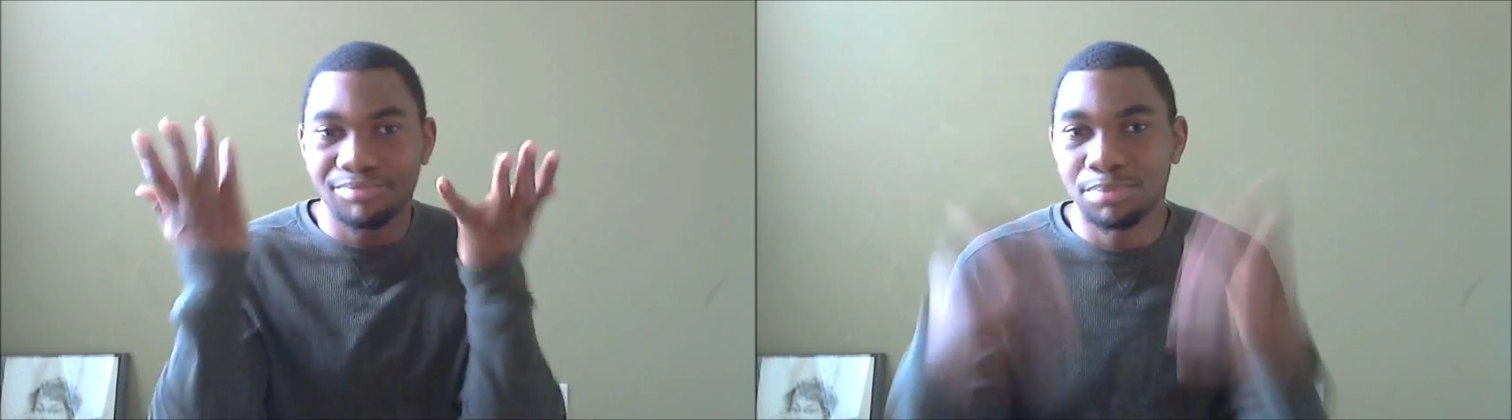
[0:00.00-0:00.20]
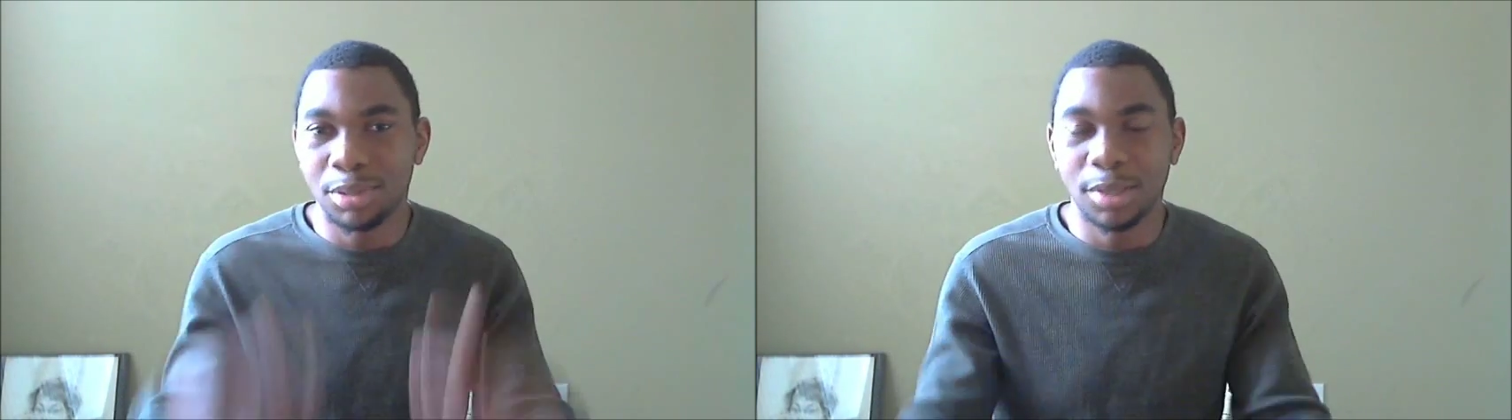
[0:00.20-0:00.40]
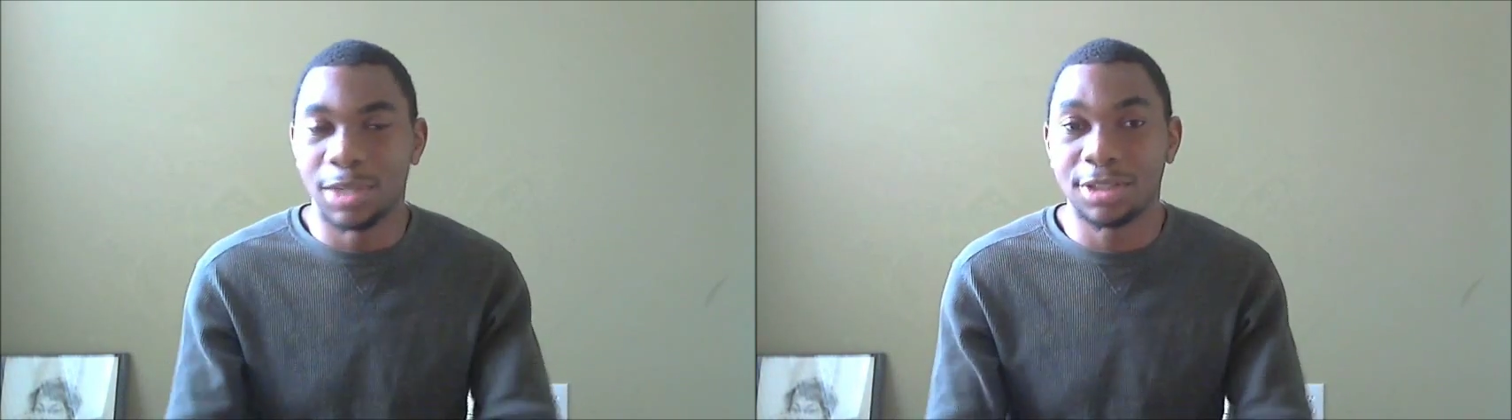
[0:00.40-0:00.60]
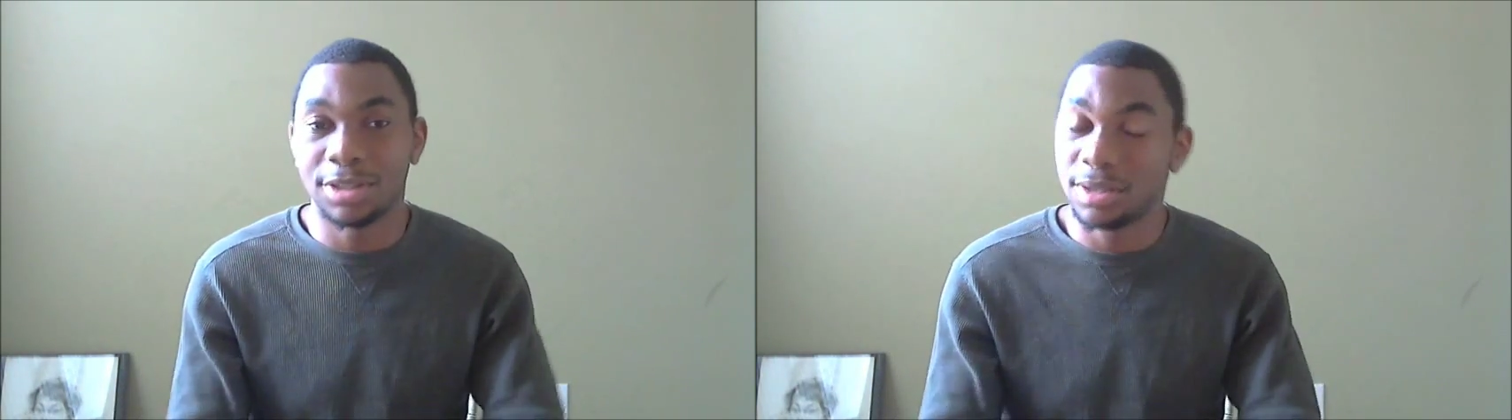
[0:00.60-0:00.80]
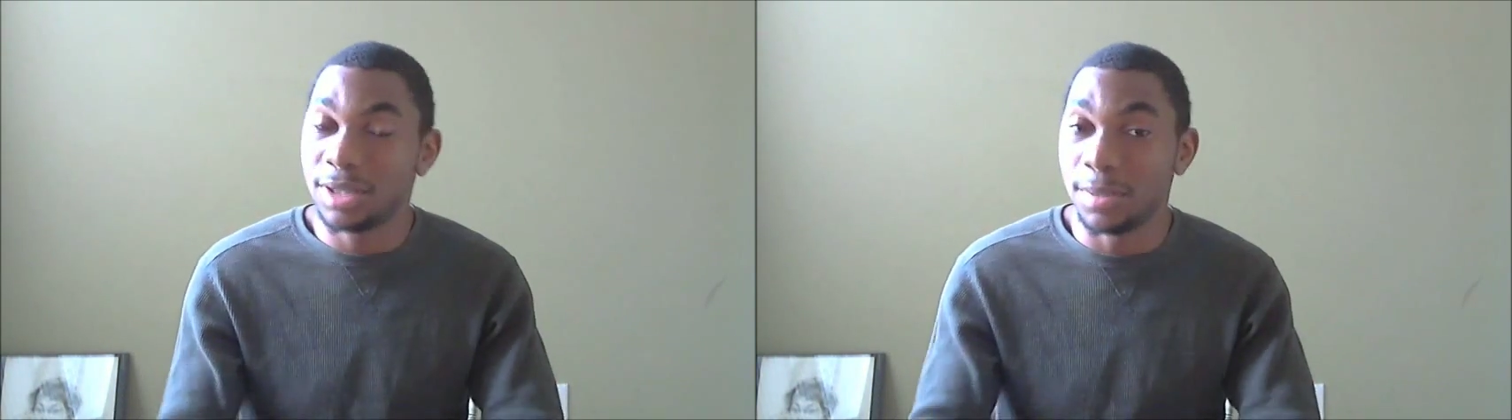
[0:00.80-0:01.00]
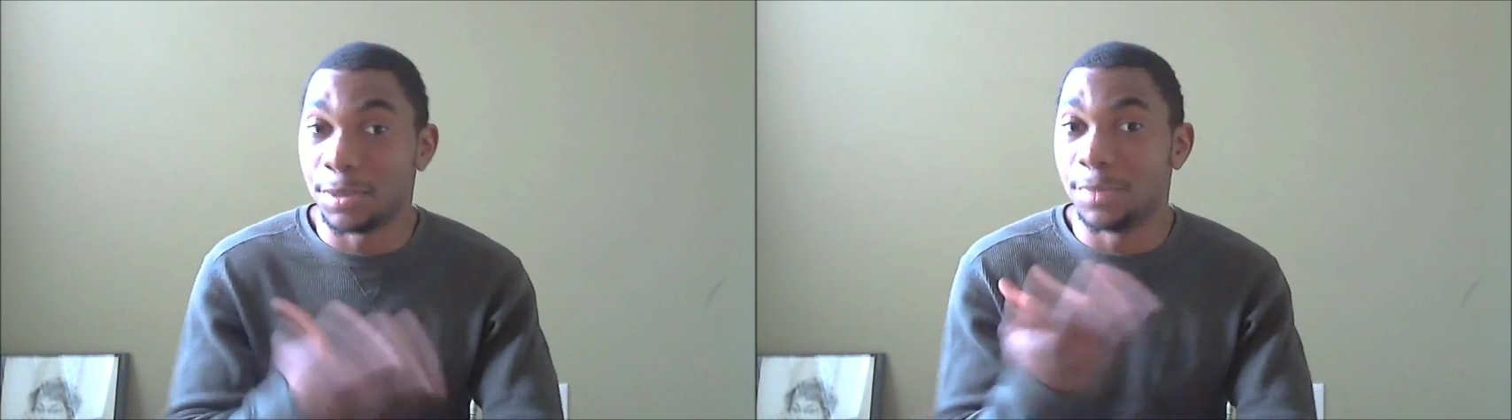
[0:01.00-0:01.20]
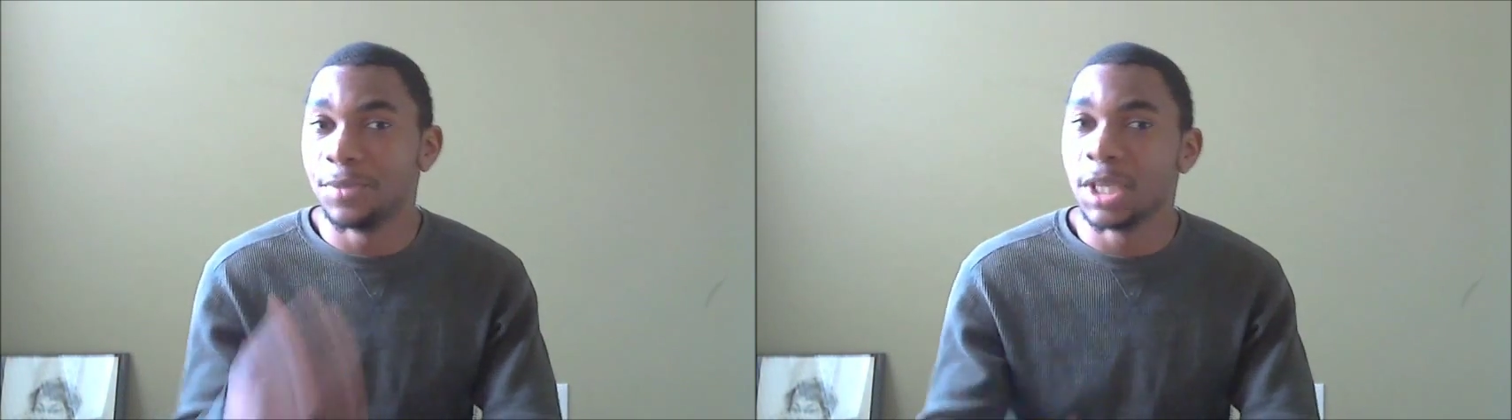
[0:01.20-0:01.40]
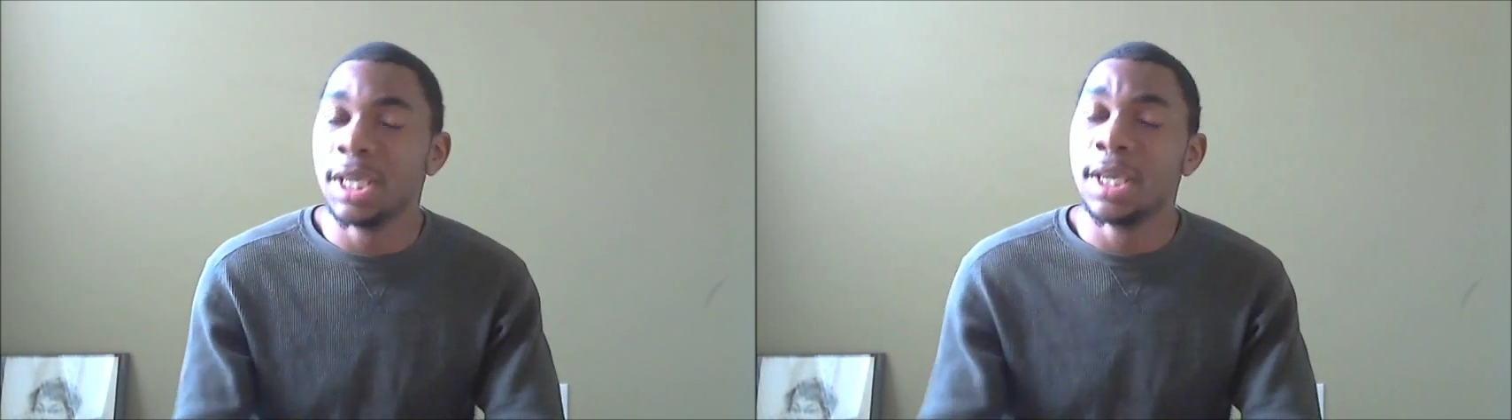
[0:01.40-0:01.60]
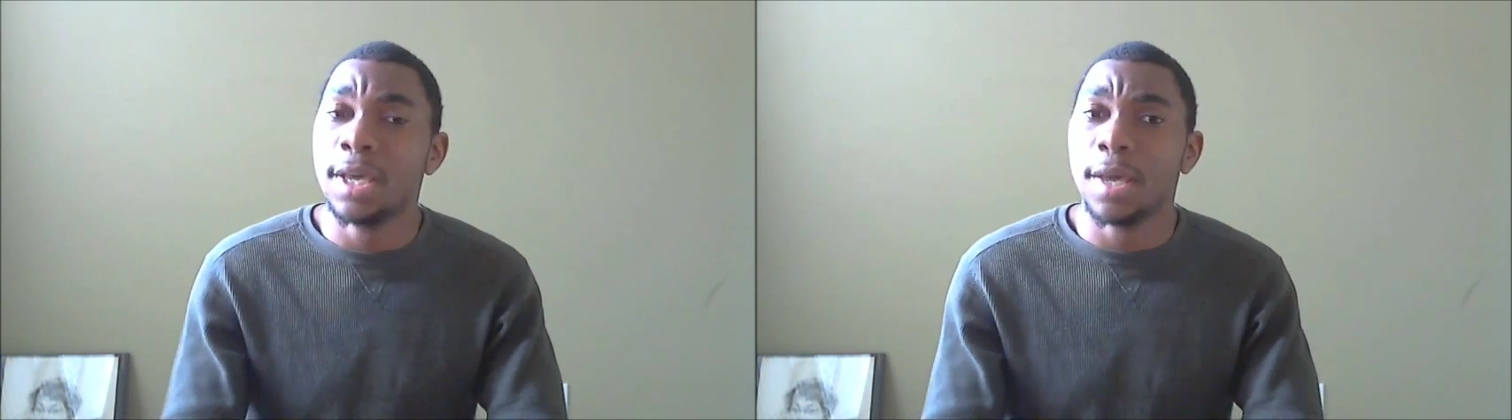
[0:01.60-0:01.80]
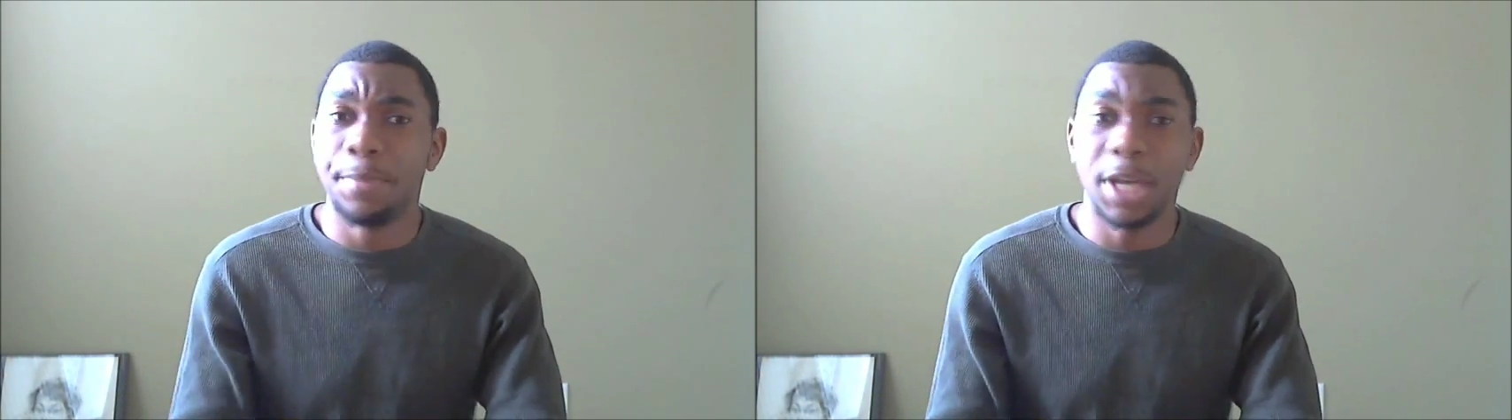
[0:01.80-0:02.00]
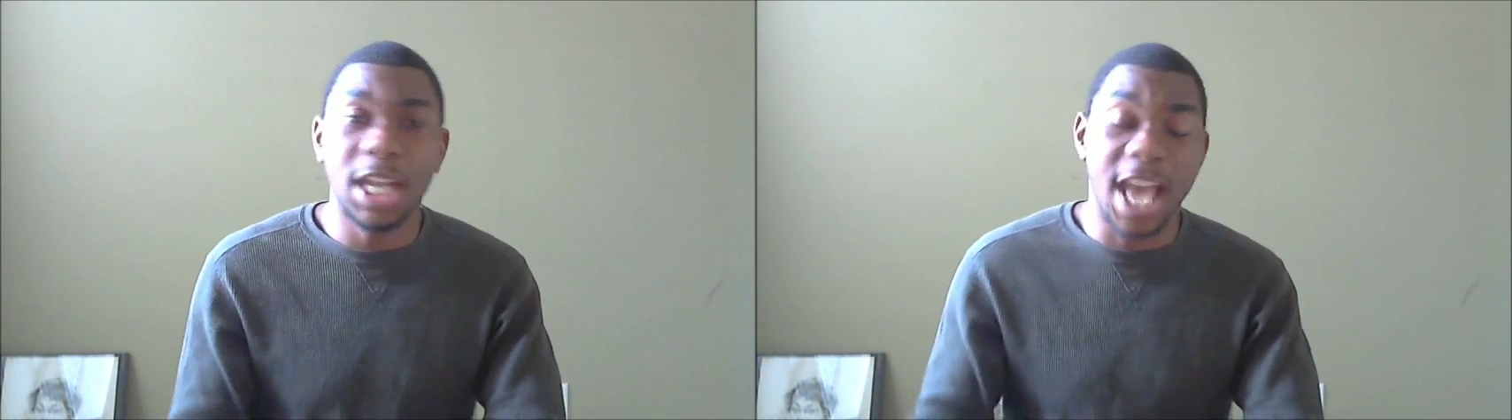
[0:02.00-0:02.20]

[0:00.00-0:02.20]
Pretty much. Simple. But